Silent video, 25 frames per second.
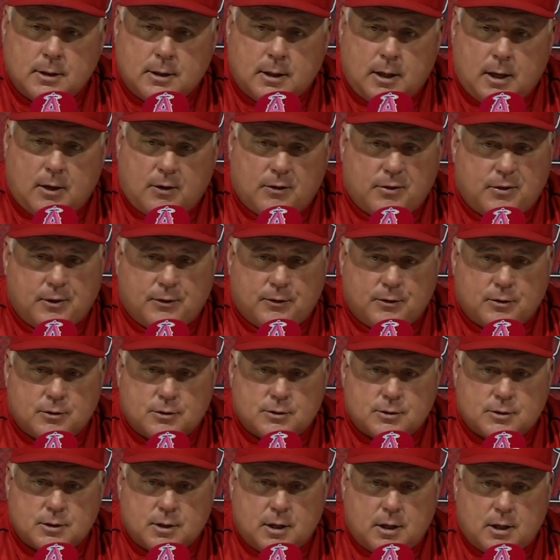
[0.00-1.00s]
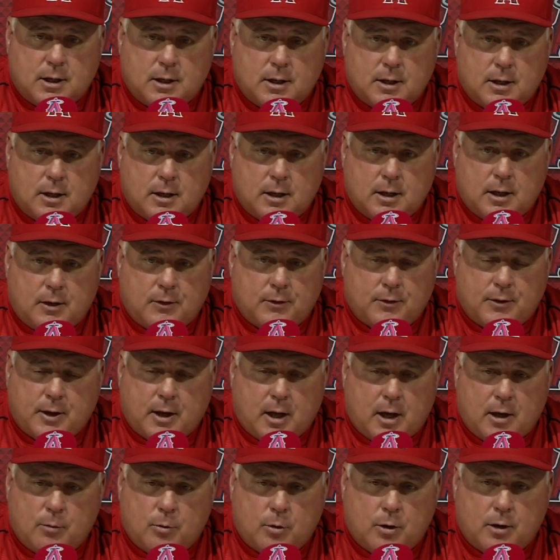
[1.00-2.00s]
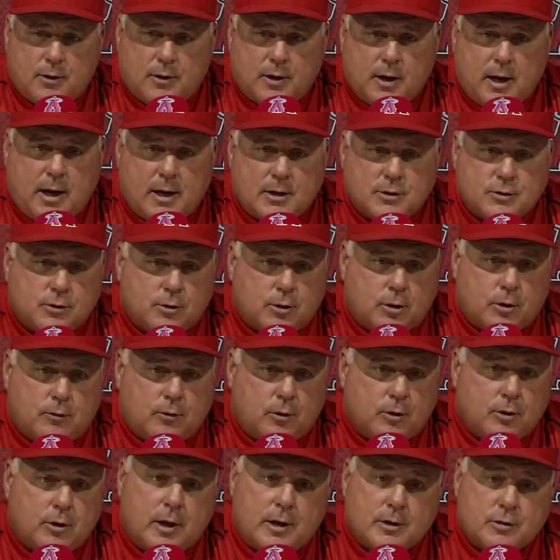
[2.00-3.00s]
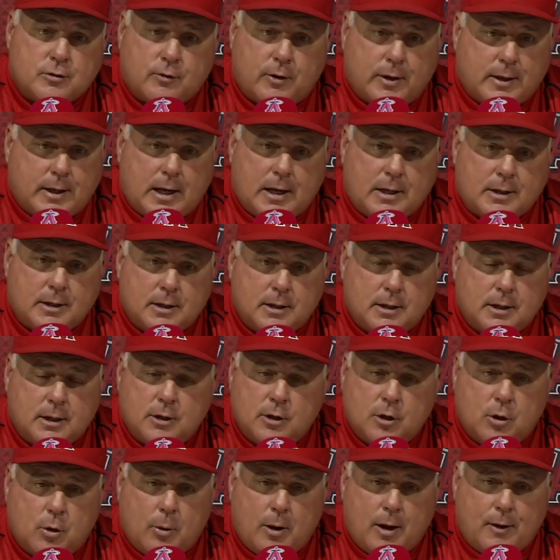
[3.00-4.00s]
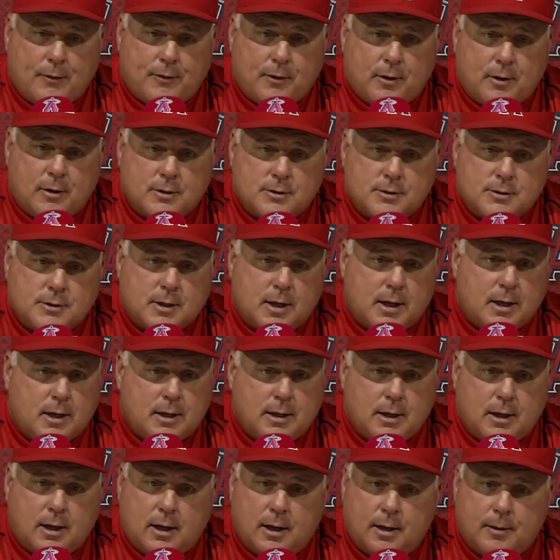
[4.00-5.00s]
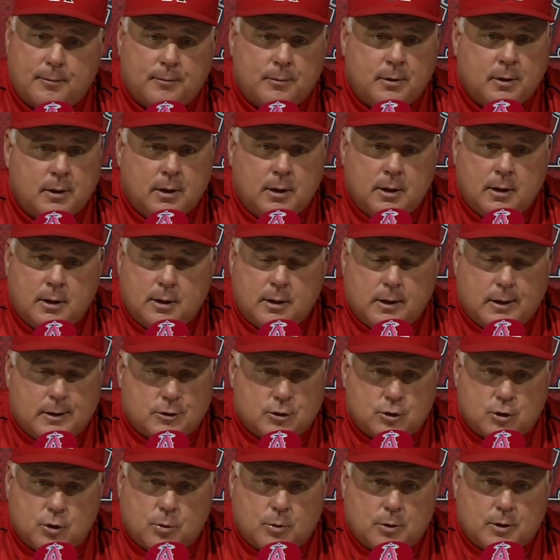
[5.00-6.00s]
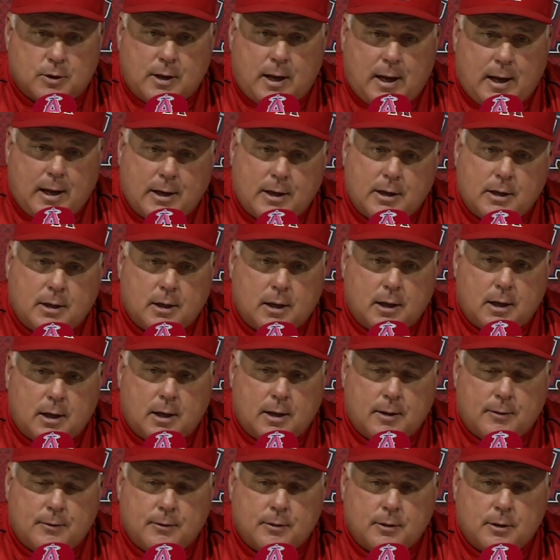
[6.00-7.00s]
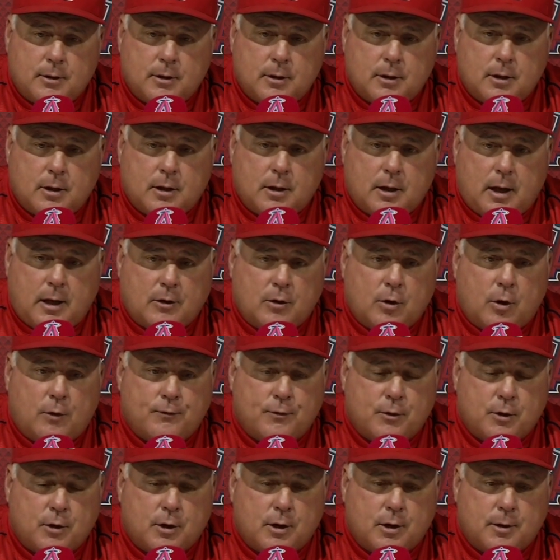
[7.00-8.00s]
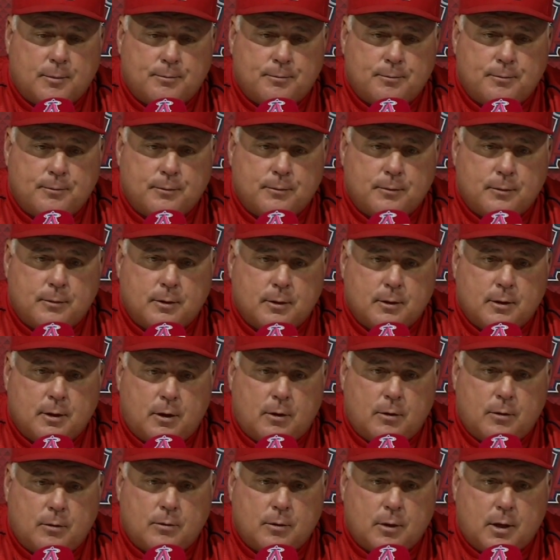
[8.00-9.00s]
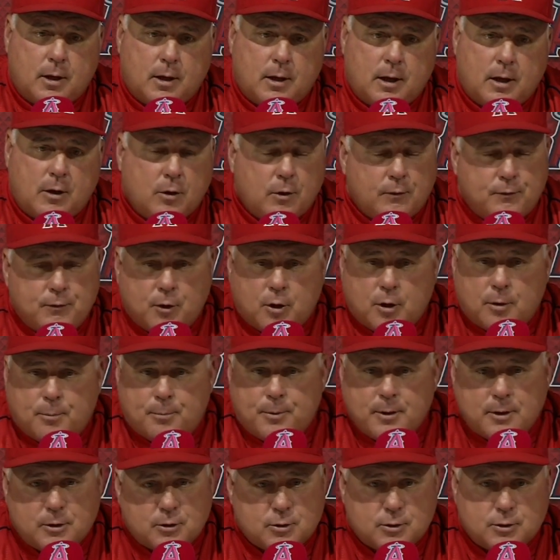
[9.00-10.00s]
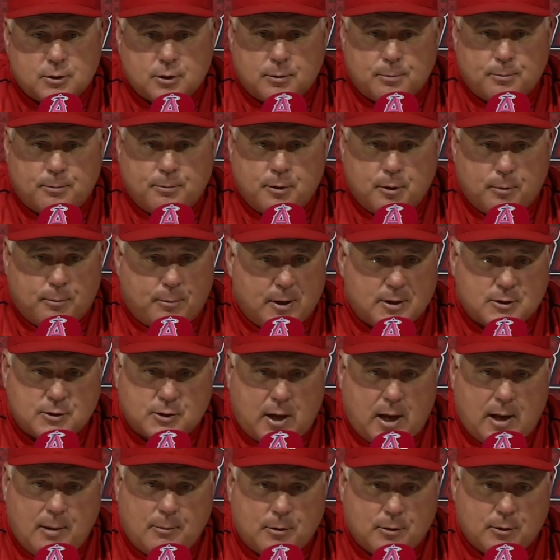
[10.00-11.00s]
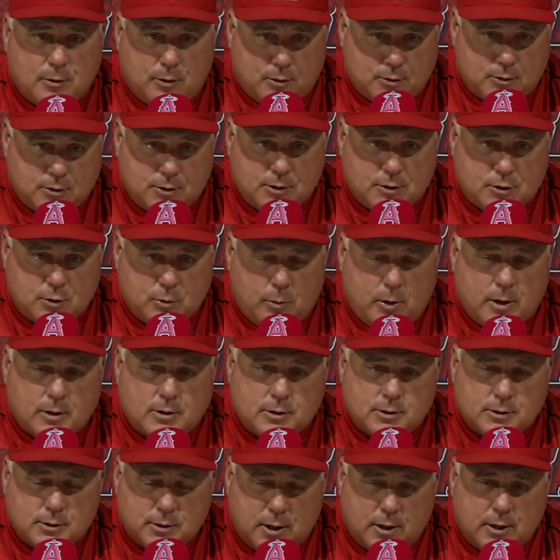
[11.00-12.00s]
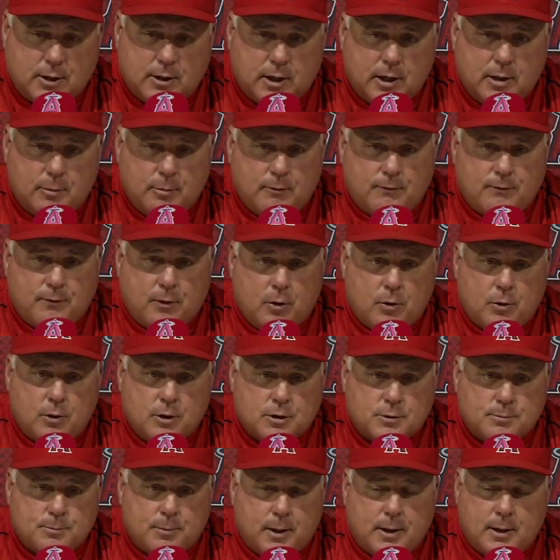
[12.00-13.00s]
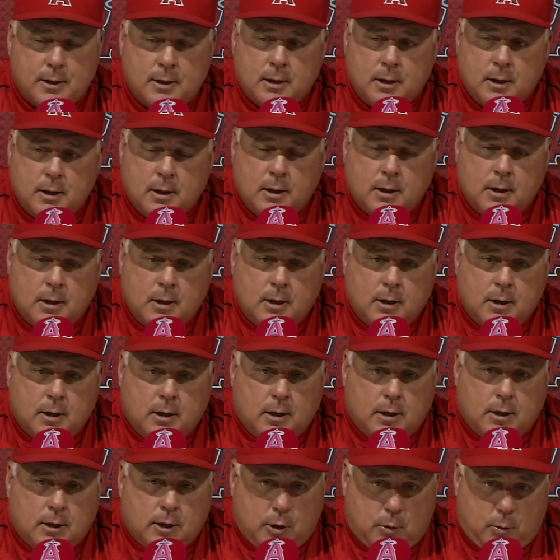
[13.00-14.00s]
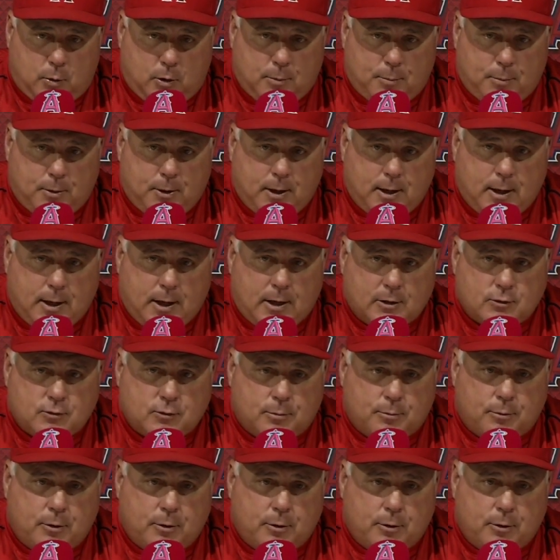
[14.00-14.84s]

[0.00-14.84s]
I don't think there's uh, I don't think any one of the guys that are in rotation right now need to go out there and say um, it's do or die. Uh, I don't know if you're going to you know, uh, I don't know if you're going to pitch your, your best game under those situations. Uh, you need to be focused, but you don't want to put any extra